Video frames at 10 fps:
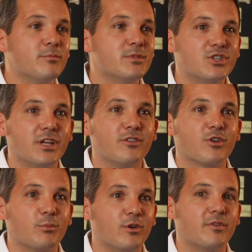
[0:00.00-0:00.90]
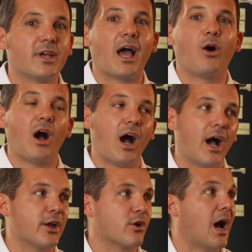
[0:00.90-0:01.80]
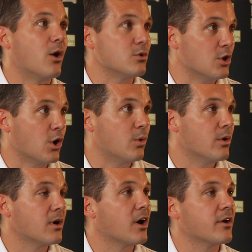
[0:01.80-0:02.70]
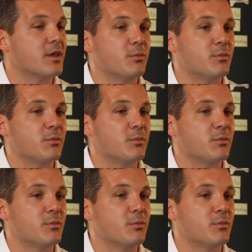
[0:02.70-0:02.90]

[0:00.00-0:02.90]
machines are moving, how high or how low are they